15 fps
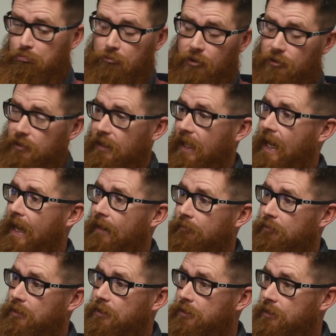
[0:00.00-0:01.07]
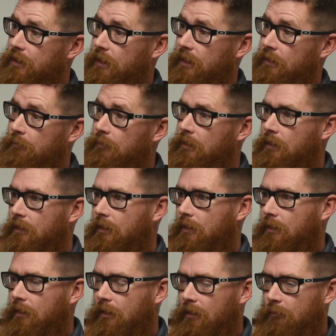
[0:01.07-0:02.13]
just an average team
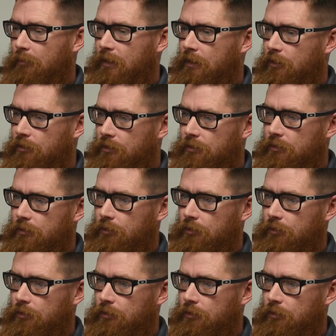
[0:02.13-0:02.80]
because